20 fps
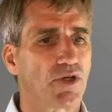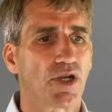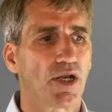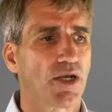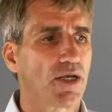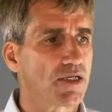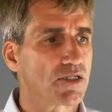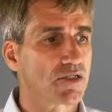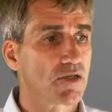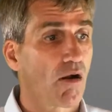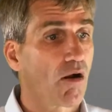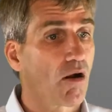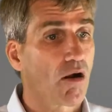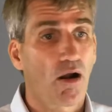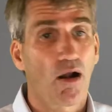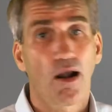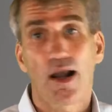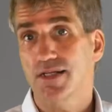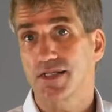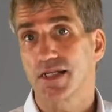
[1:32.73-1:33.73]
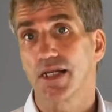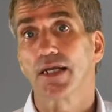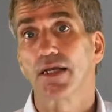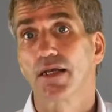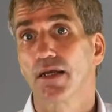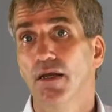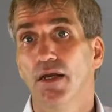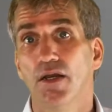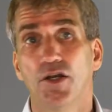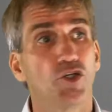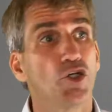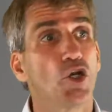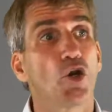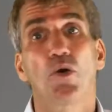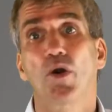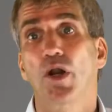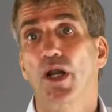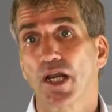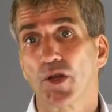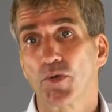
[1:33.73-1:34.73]
and it's classic
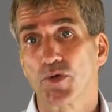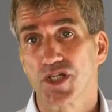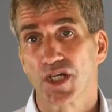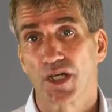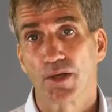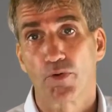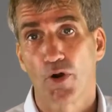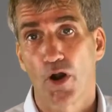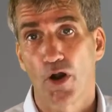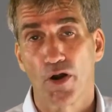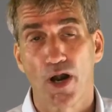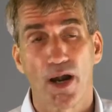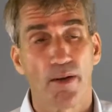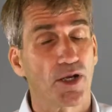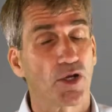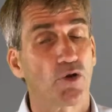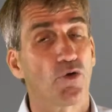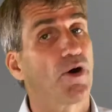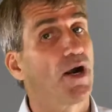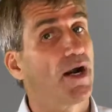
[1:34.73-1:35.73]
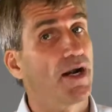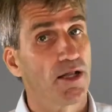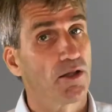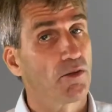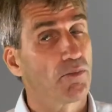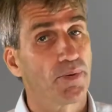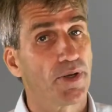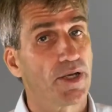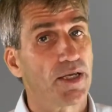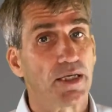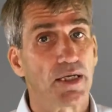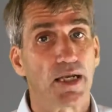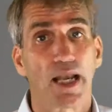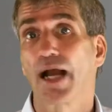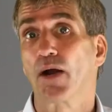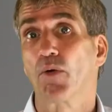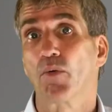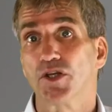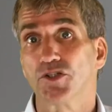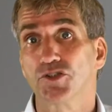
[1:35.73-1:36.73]
neuro-linguistic programming or NLP
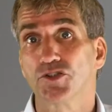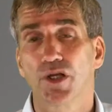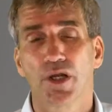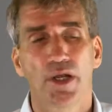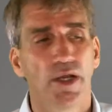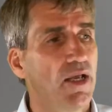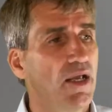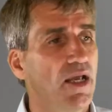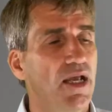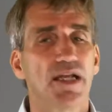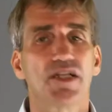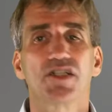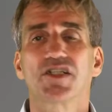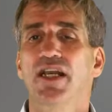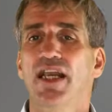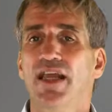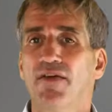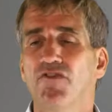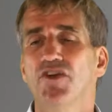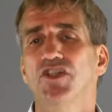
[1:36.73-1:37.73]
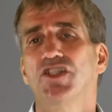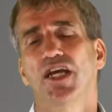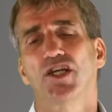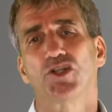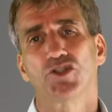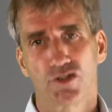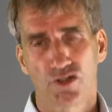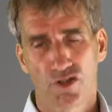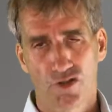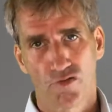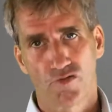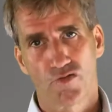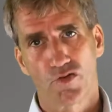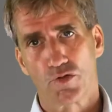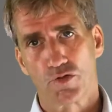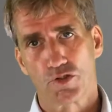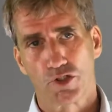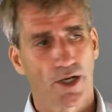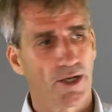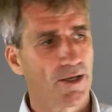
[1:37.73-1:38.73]
language. It's an invitation to the
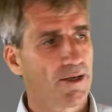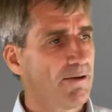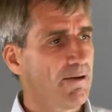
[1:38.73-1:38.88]
future.